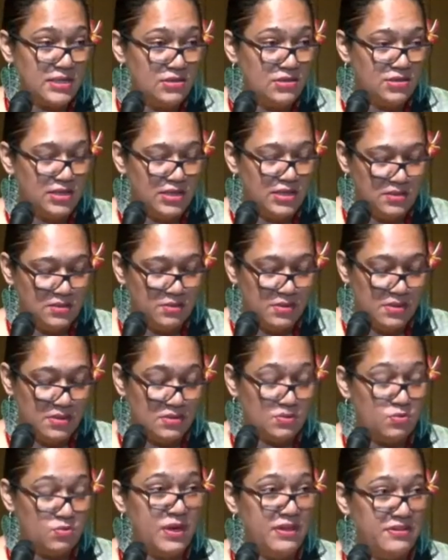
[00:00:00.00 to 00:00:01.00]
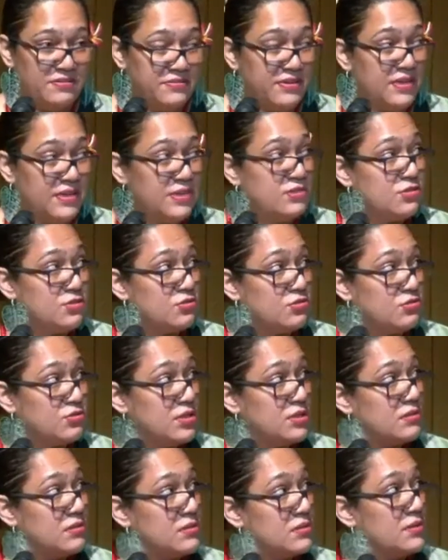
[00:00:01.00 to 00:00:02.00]
Angeles with his wife and
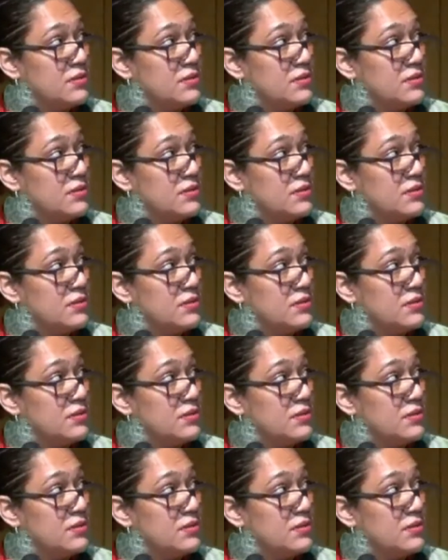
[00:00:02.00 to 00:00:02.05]
children.